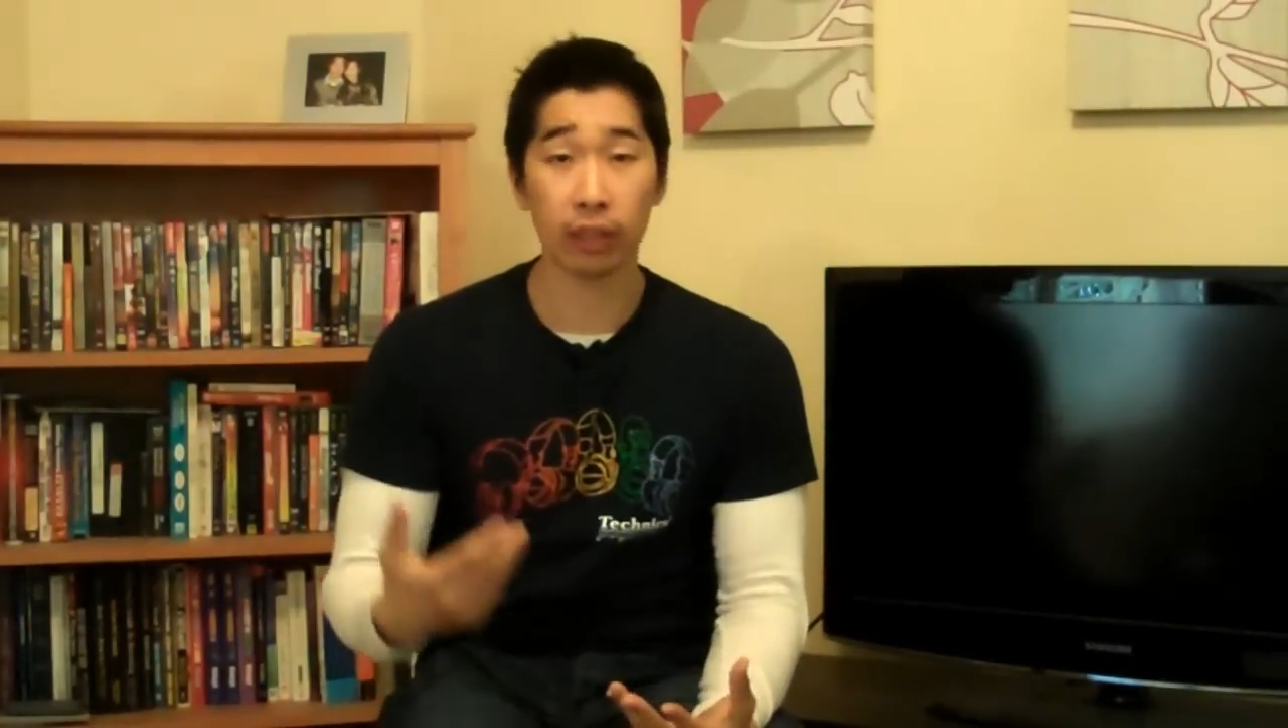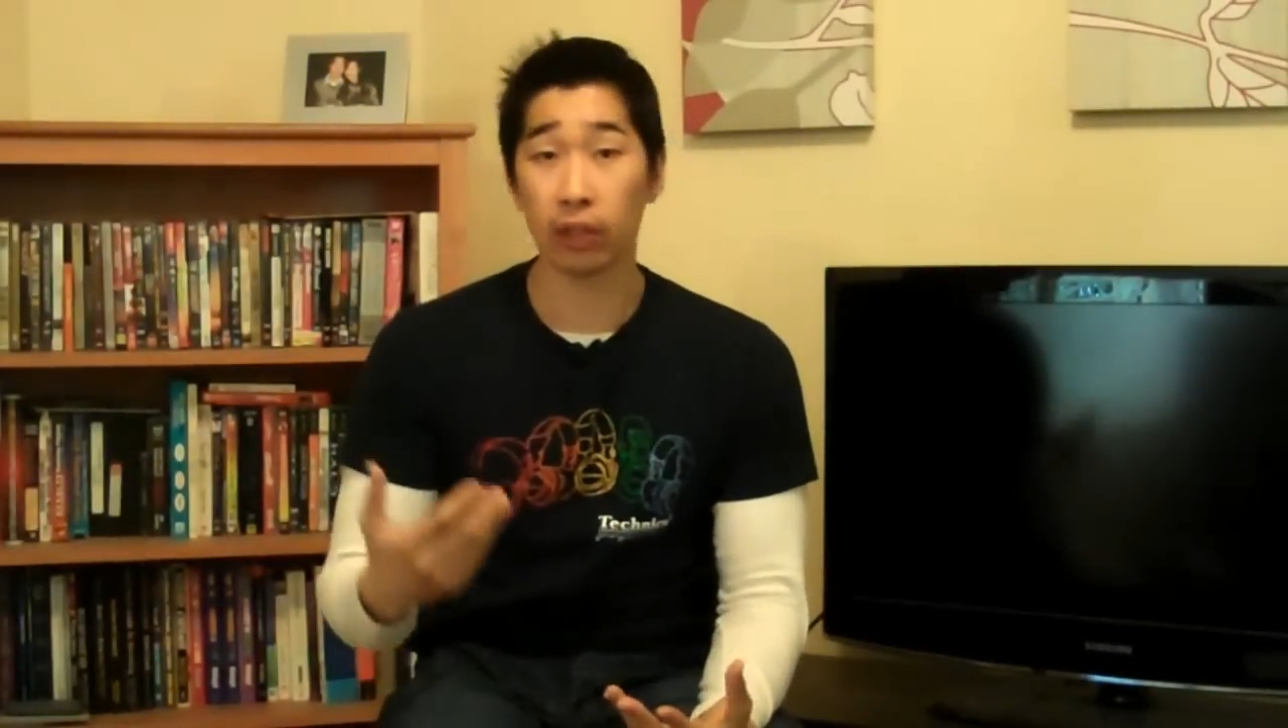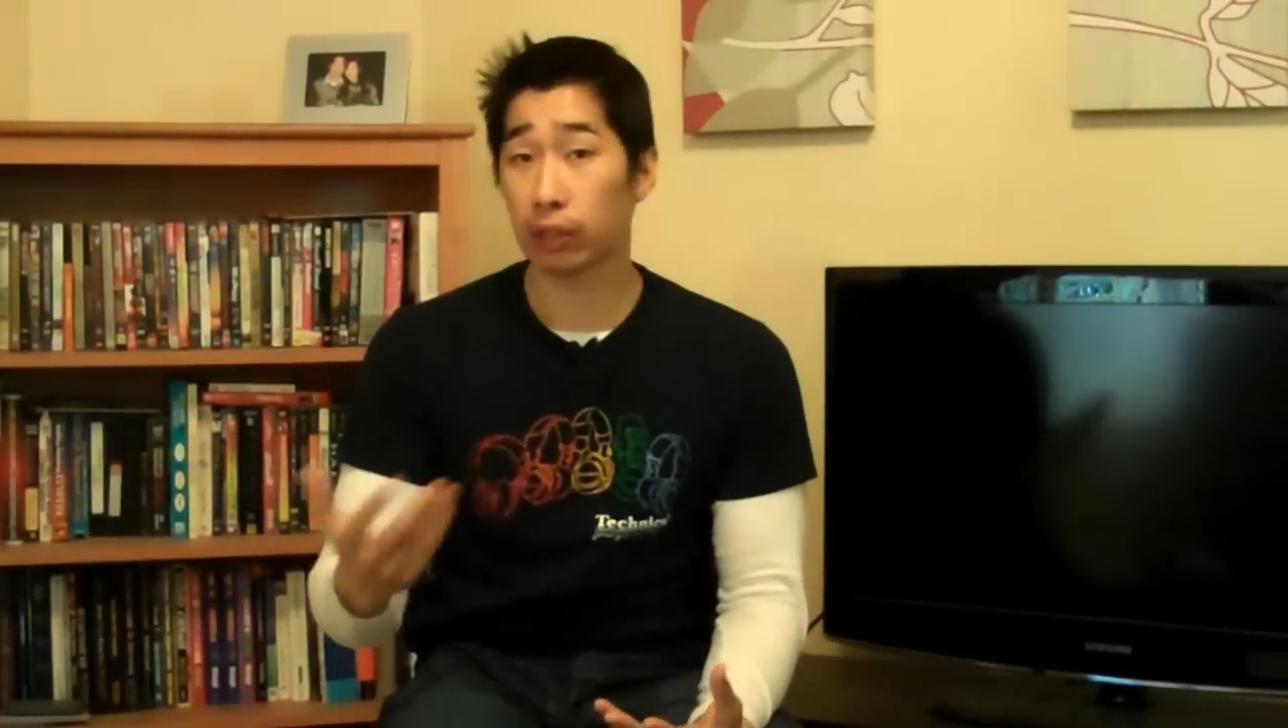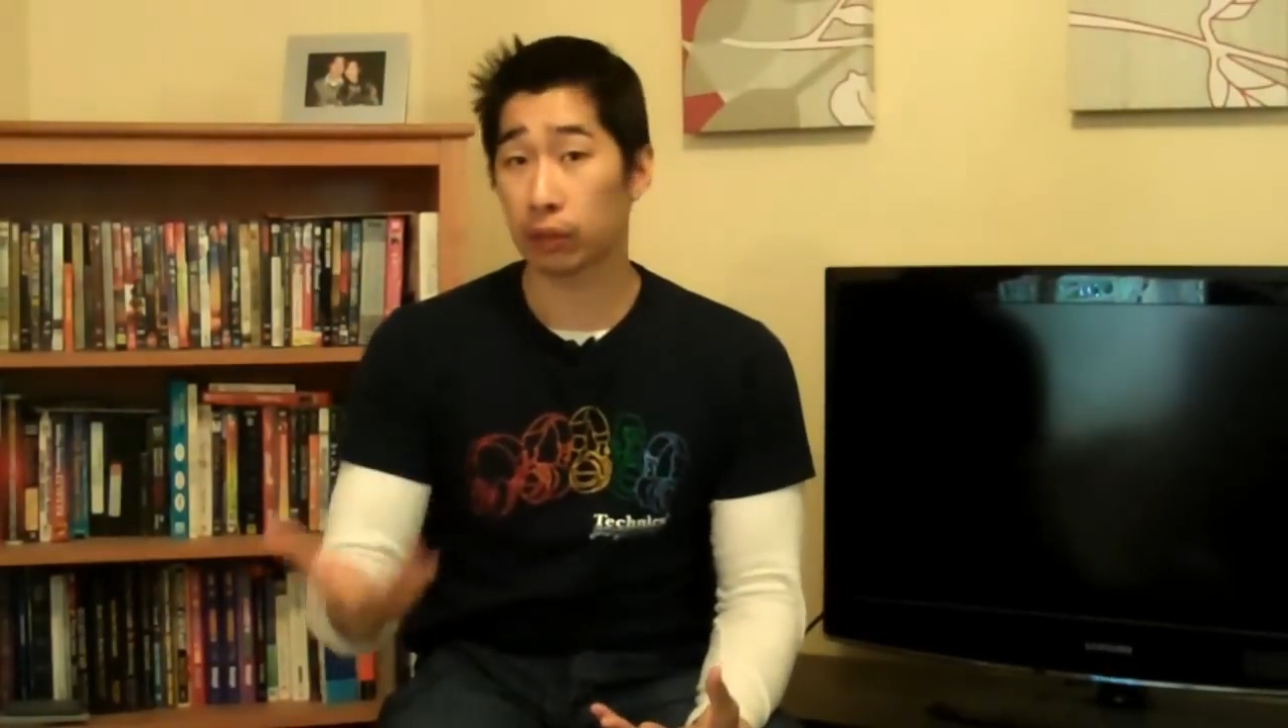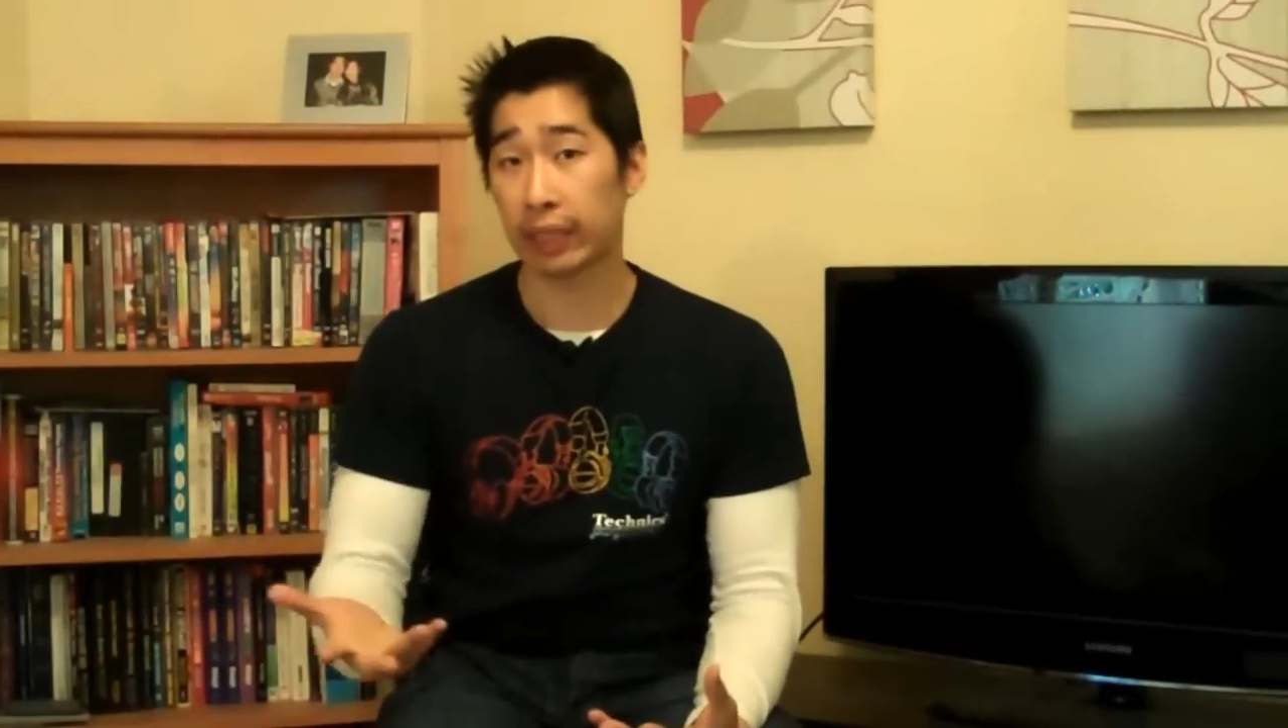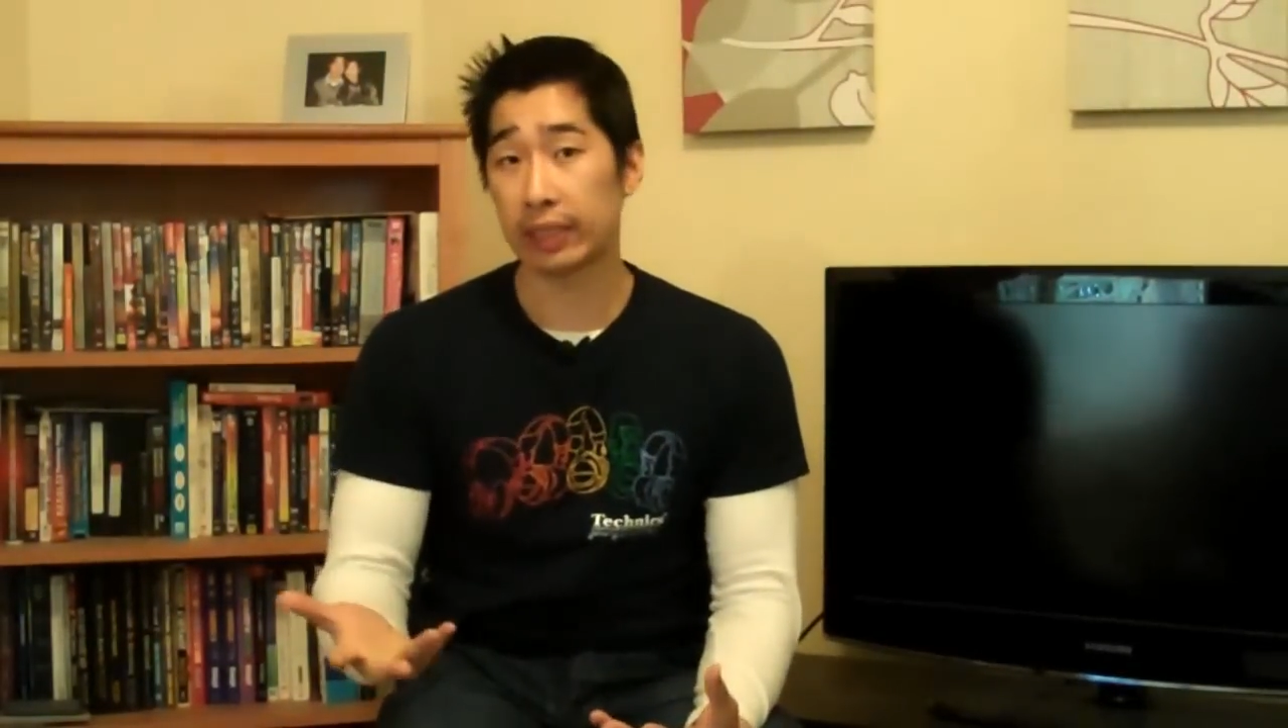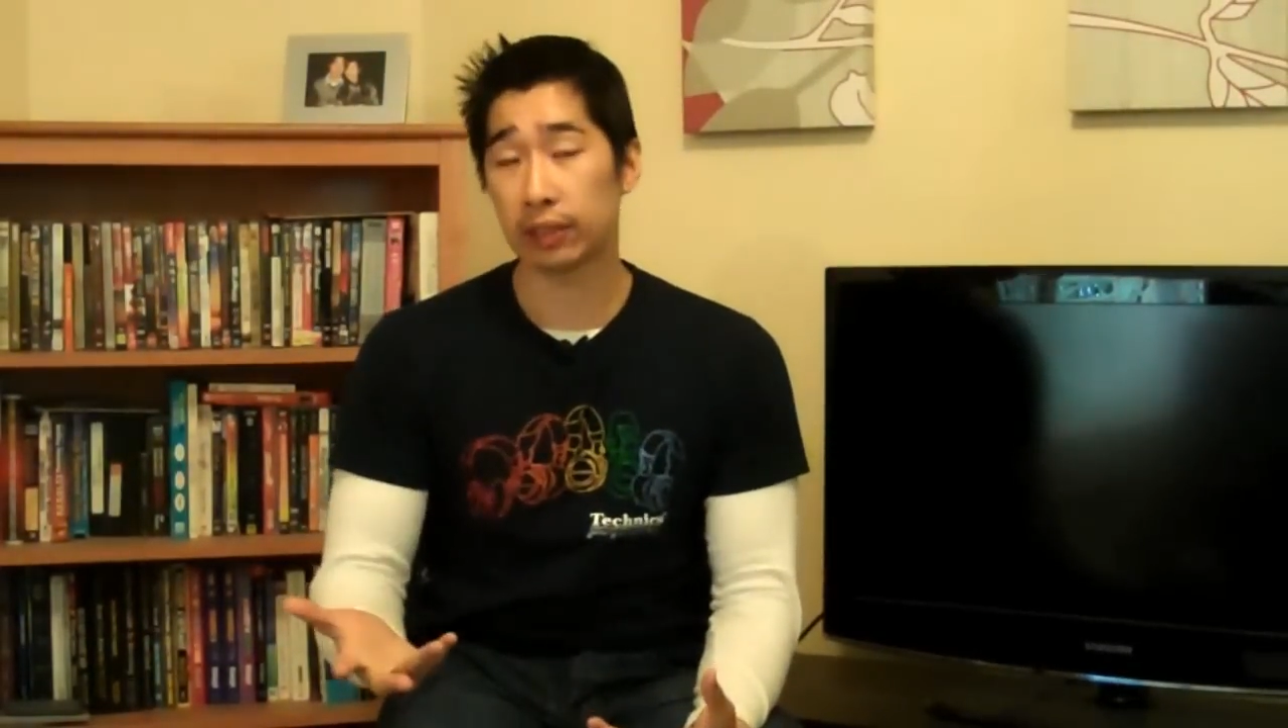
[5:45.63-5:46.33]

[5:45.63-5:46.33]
a lot of green